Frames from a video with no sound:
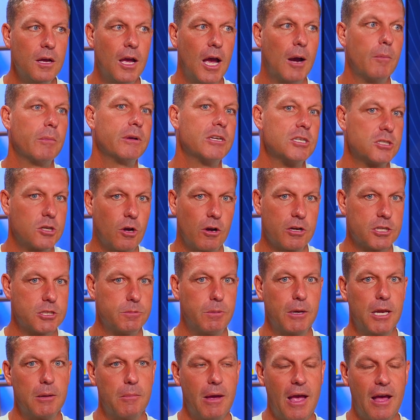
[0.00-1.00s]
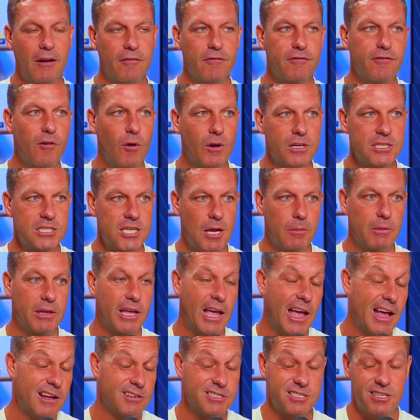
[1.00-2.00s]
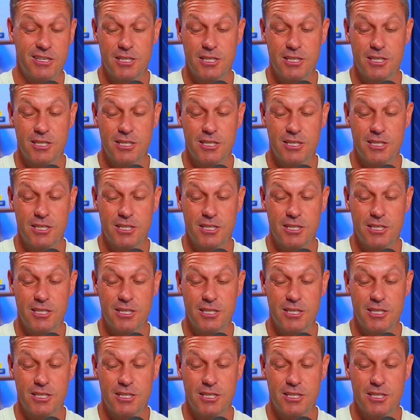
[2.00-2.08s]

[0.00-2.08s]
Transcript: and we just got to spit him out and find something else.